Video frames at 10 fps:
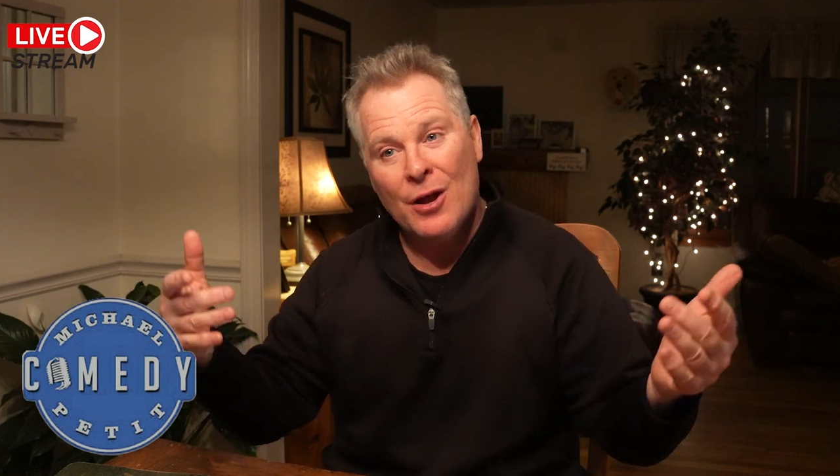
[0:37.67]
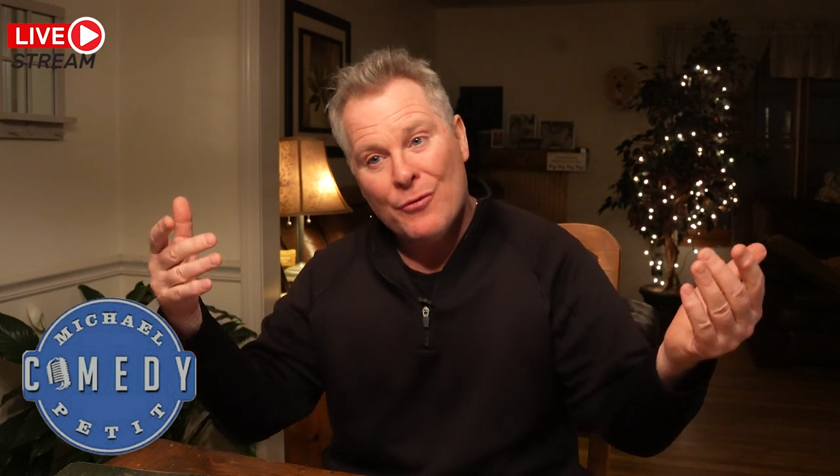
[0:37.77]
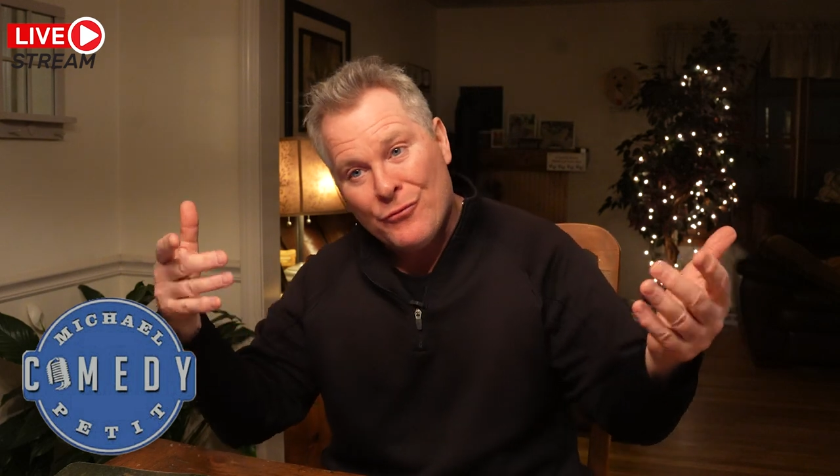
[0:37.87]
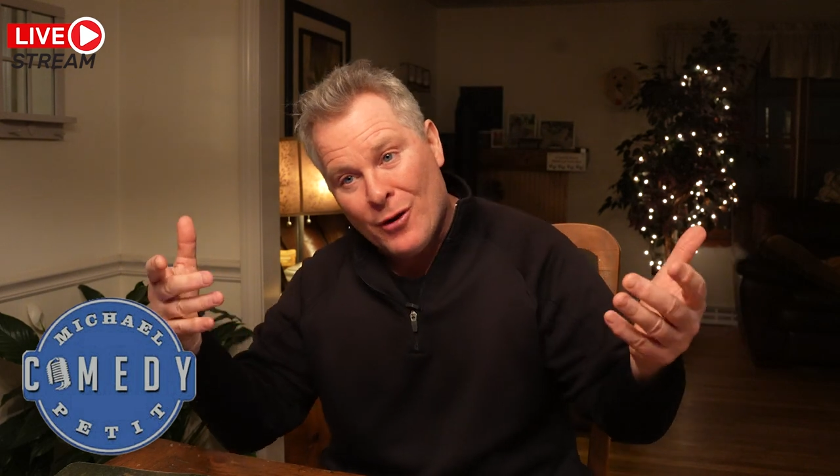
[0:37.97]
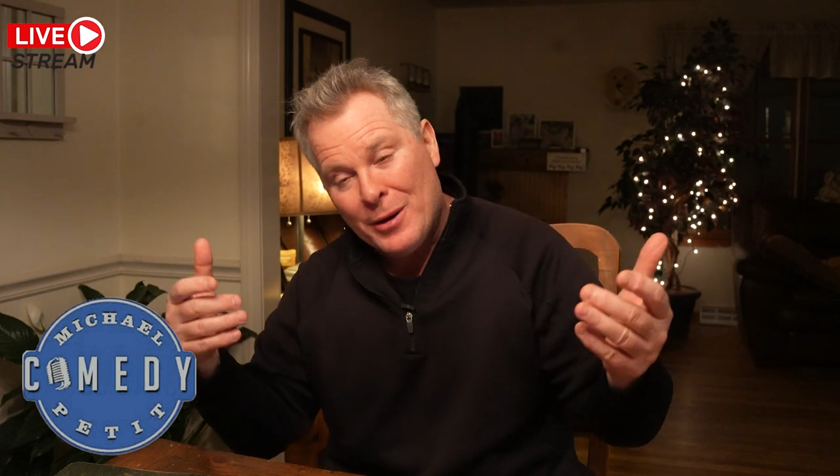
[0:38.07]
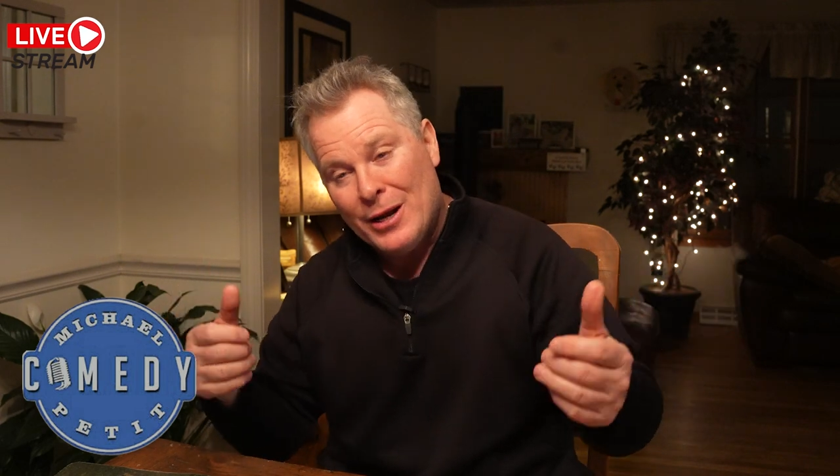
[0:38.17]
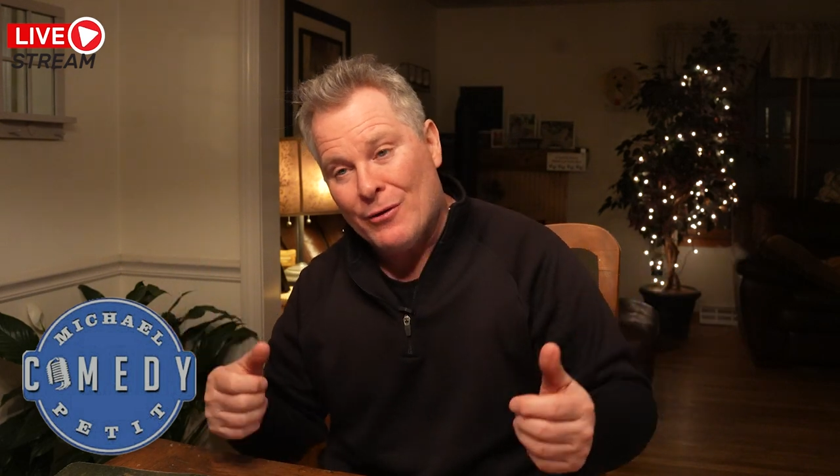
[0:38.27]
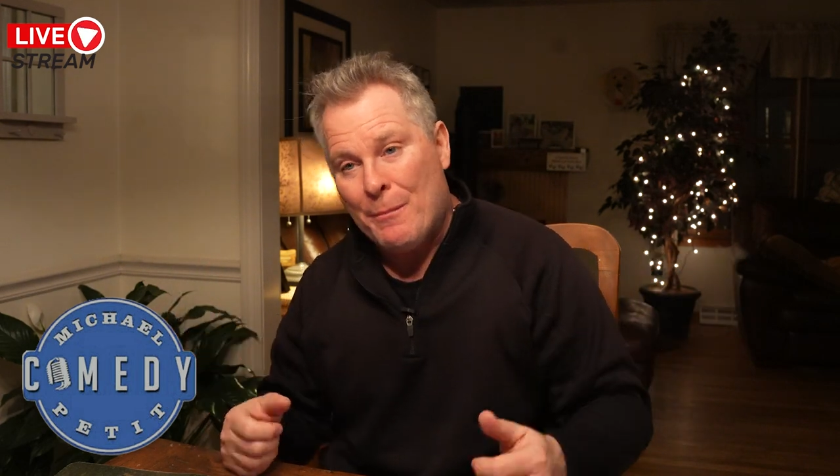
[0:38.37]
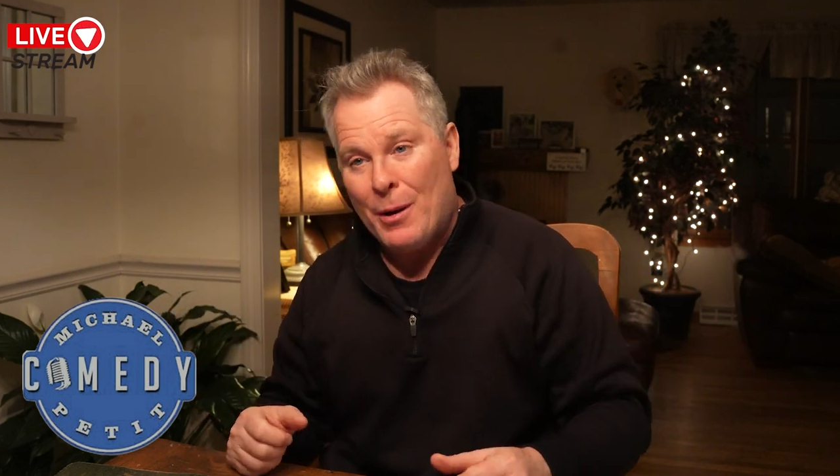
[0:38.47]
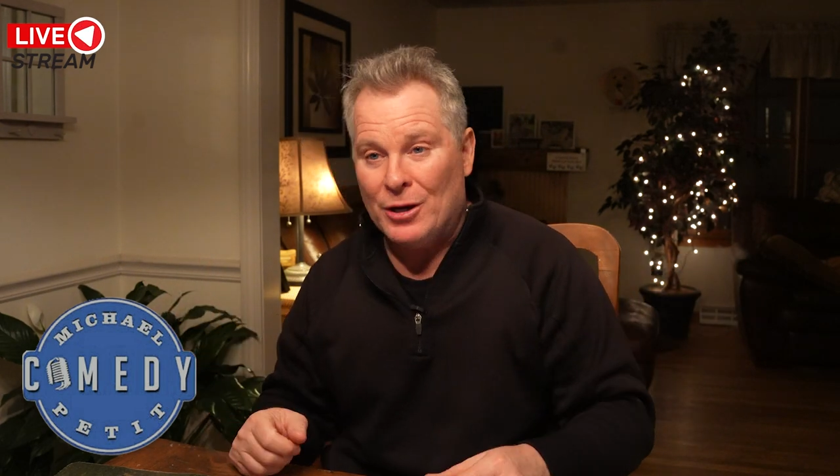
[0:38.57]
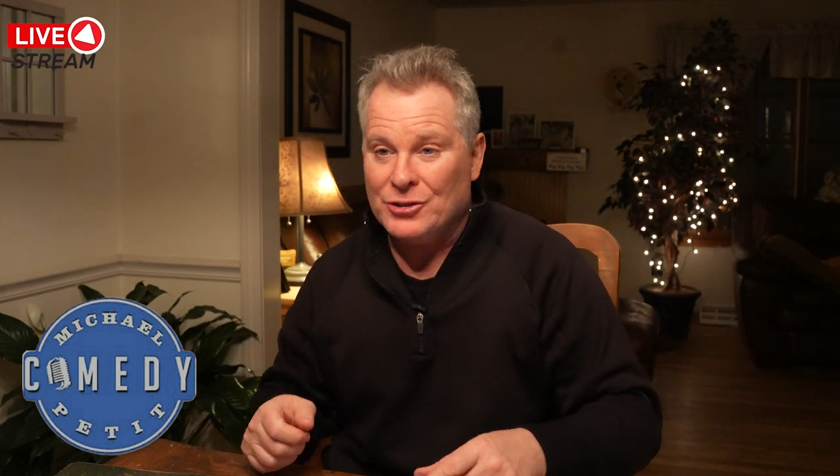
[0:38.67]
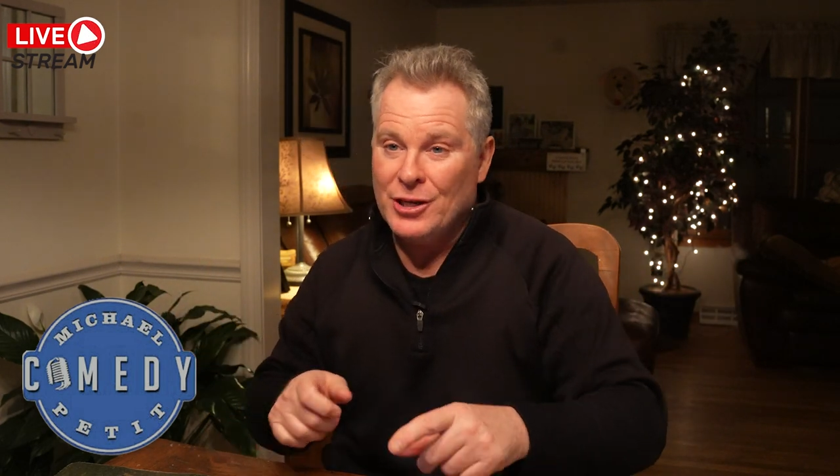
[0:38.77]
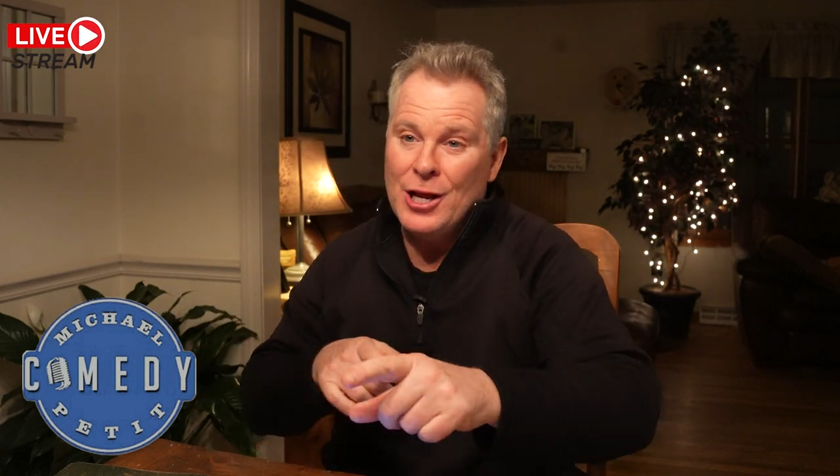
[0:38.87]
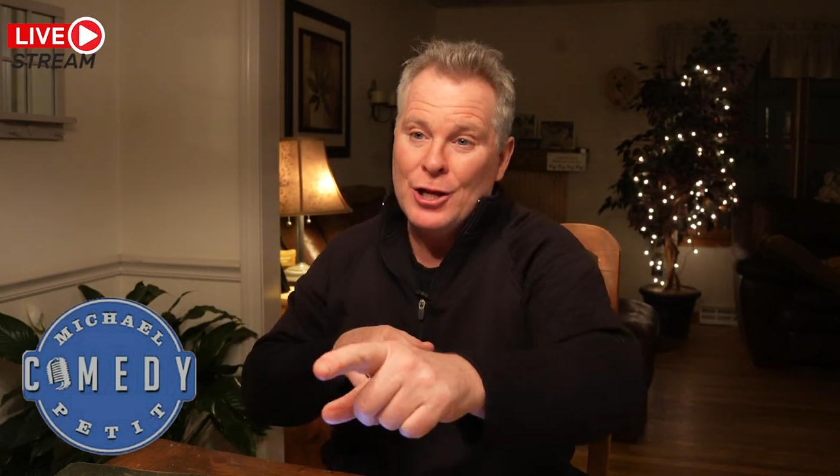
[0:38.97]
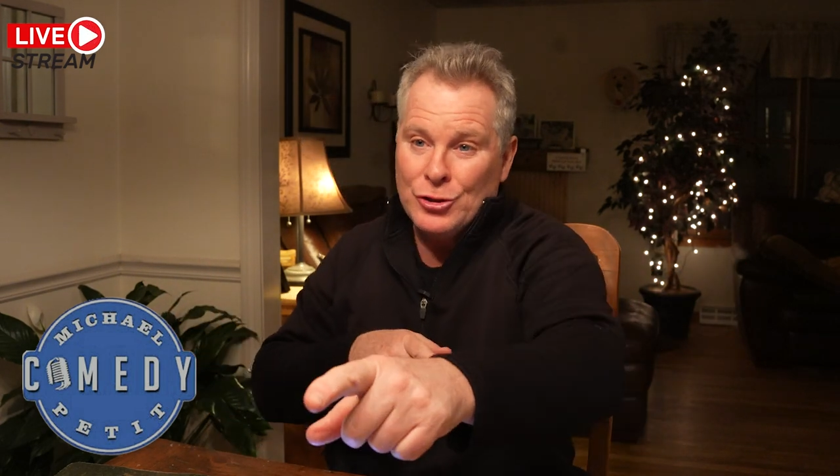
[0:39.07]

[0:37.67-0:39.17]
from here in Boston.